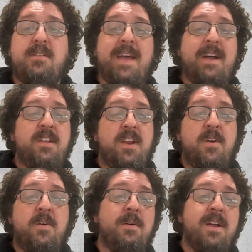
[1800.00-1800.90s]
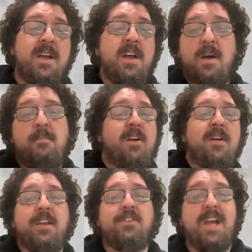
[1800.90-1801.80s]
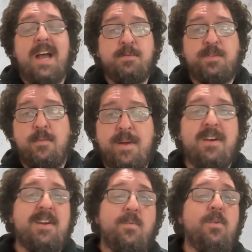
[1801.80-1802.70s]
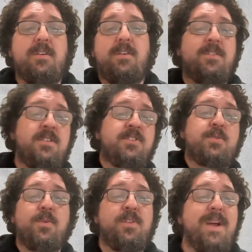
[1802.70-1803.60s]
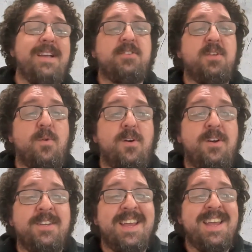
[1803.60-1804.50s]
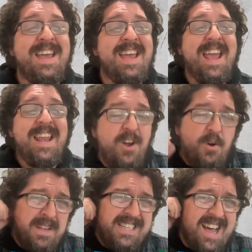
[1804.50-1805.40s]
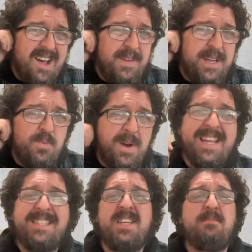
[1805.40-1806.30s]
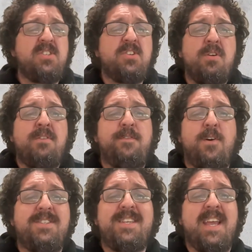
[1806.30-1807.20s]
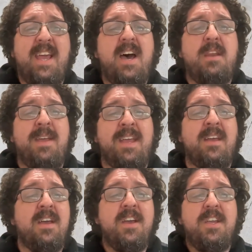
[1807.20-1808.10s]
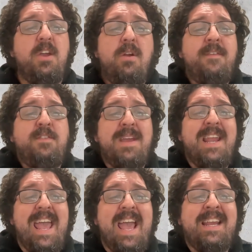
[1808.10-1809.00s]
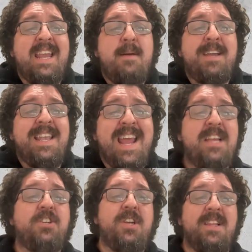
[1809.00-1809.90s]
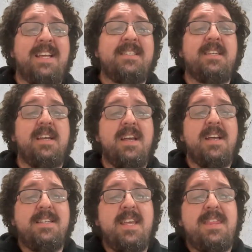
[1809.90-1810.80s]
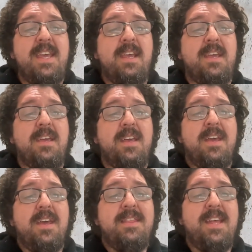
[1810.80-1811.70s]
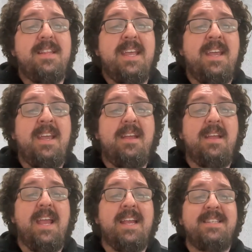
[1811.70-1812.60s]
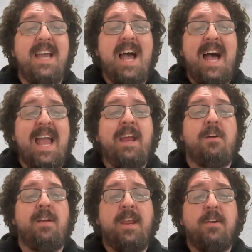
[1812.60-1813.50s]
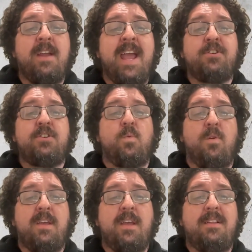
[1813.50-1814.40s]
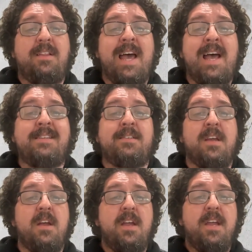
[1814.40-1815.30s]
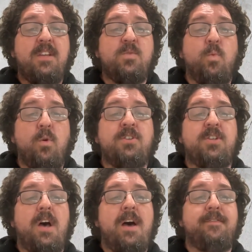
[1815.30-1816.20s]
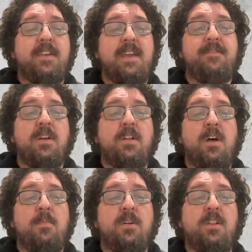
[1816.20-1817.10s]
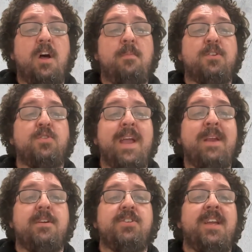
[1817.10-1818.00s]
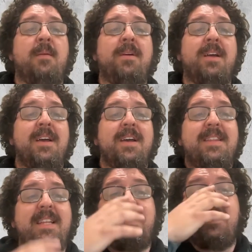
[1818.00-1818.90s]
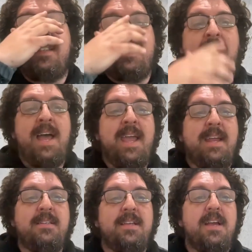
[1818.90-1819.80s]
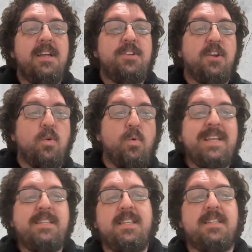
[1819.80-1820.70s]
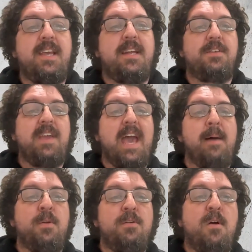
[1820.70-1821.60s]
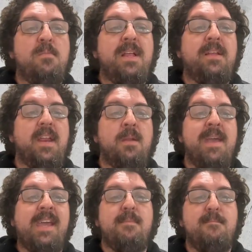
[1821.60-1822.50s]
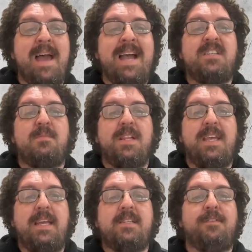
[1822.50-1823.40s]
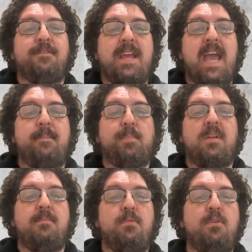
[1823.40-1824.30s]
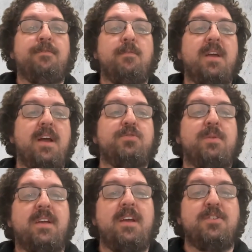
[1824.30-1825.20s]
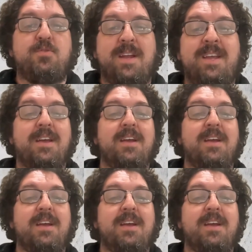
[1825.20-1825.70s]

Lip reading: about, American jobs for American workers and screw the rest of the world. And I hope it's obvious why that's an absurd false dichotomy. You don't have to be an economic nationalist to think that the entire international working class is worse off given a global trade regime that's designed to grease the skids of capital mobility, to make it maximally easy for capital to move from country to country